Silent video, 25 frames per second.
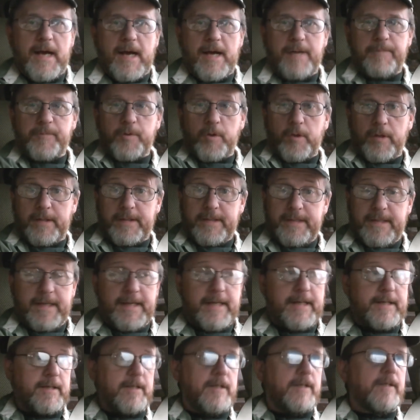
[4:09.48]
I'm going to
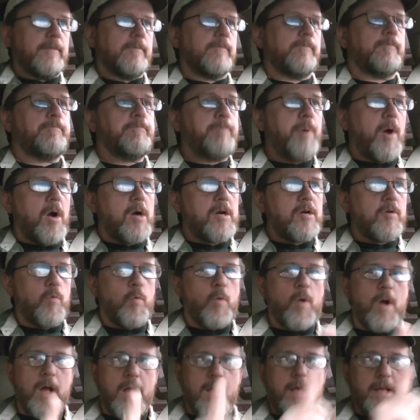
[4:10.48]
get part
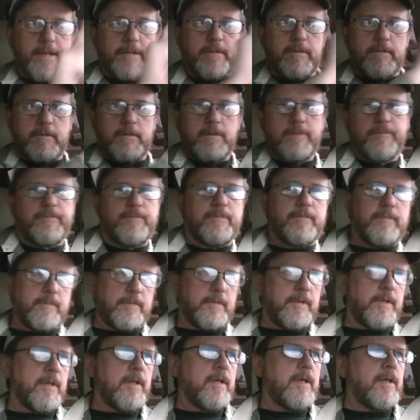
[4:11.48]
one
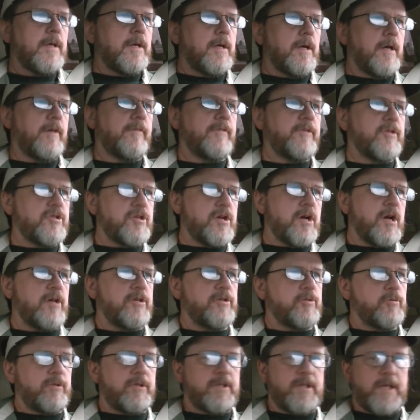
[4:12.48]
of the
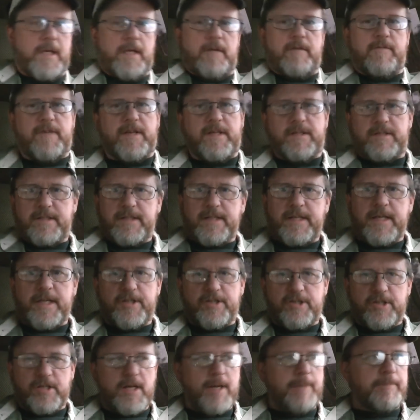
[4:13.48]
Joshua Tree
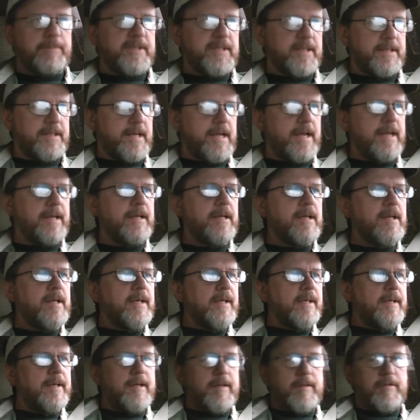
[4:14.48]
investigation up today,
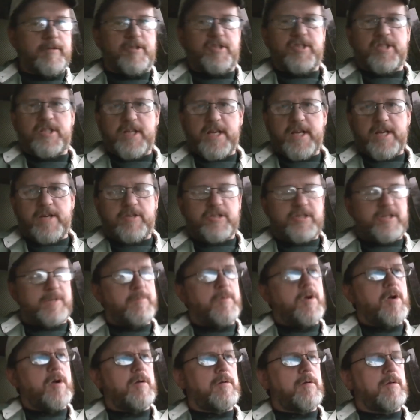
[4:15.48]
either today or
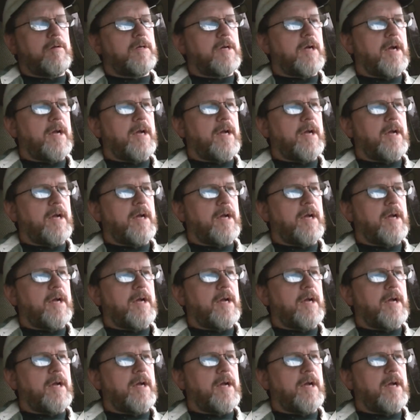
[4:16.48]
tomorrow.